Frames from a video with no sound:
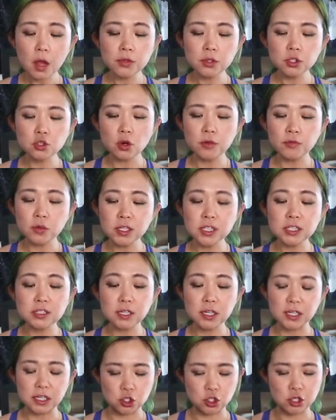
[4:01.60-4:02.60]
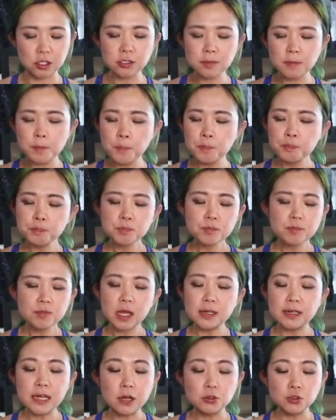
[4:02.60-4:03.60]
The truffle is delicious.
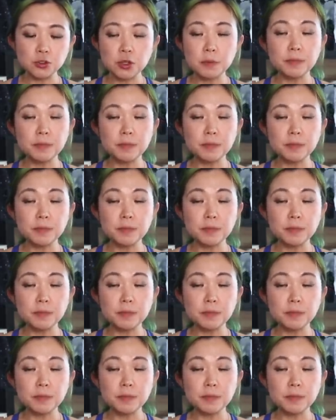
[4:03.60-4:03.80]
Now, do